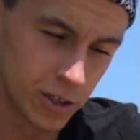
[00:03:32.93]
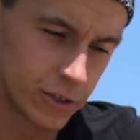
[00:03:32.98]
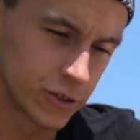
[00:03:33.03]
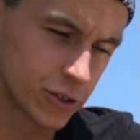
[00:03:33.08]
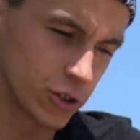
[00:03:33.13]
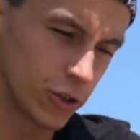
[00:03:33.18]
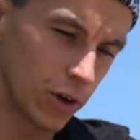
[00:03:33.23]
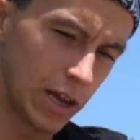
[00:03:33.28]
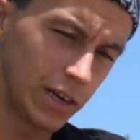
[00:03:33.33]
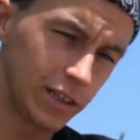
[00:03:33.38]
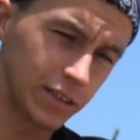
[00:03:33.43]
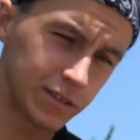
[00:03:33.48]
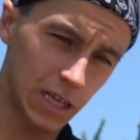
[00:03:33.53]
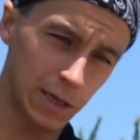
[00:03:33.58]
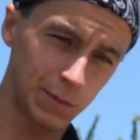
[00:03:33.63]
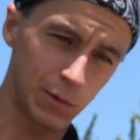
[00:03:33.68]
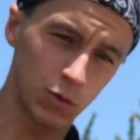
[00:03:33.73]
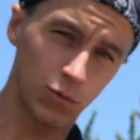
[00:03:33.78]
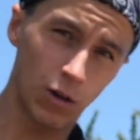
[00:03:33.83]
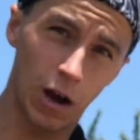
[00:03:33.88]
So
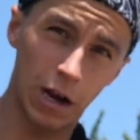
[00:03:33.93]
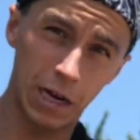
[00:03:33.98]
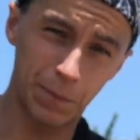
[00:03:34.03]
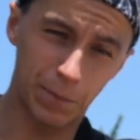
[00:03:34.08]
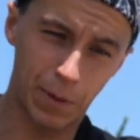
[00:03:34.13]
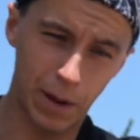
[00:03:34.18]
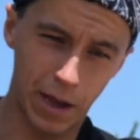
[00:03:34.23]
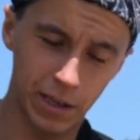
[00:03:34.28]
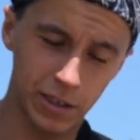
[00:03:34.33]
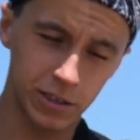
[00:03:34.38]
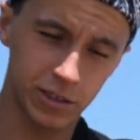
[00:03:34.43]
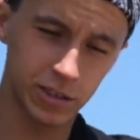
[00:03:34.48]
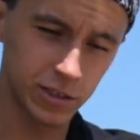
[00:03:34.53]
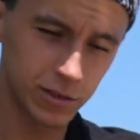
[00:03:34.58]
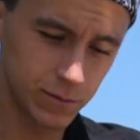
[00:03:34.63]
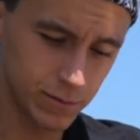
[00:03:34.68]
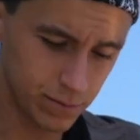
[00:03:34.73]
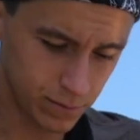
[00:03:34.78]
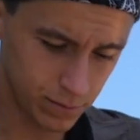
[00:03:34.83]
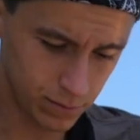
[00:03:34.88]
anytime you're riding pegs,
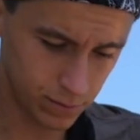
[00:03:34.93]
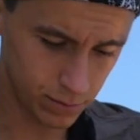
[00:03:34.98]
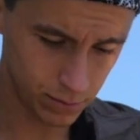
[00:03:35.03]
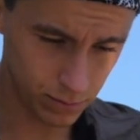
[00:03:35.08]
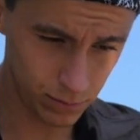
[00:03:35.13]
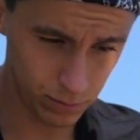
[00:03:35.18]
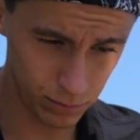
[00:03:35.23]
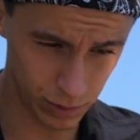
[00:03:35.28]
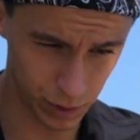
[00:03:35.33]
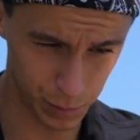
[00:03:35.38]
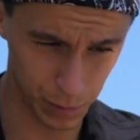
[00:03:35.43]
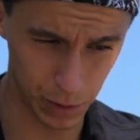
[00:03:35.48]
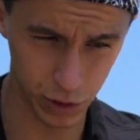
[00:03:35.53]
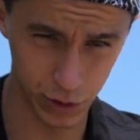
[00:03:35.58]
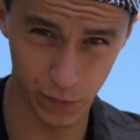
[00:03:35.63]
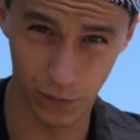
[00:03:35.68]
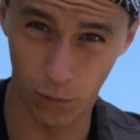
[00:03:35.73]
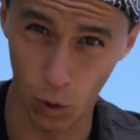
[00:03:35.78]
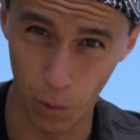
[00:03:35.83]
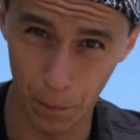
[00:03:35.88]

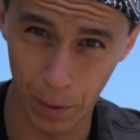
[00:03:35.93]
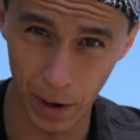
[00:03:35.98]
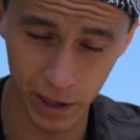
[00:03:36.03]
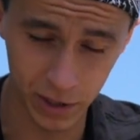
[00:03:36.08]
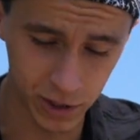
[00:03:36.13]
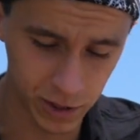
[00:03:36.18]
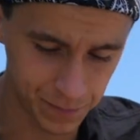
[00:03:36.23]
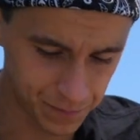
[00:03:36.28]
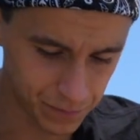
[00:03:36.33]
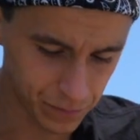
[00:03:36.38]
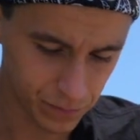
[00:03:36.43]
especially 4 pegs,